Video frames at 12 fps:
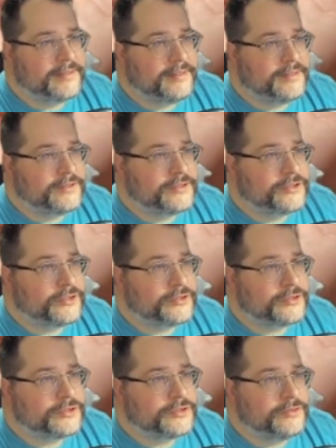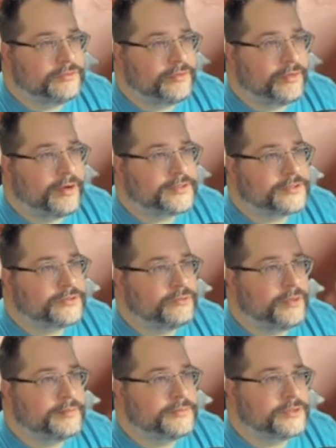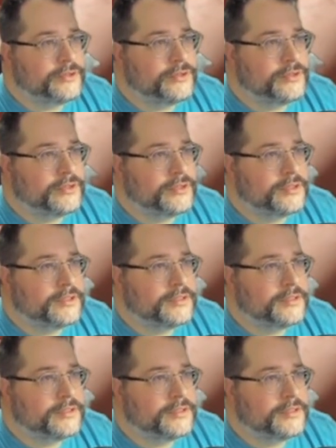in search of Ross Webster.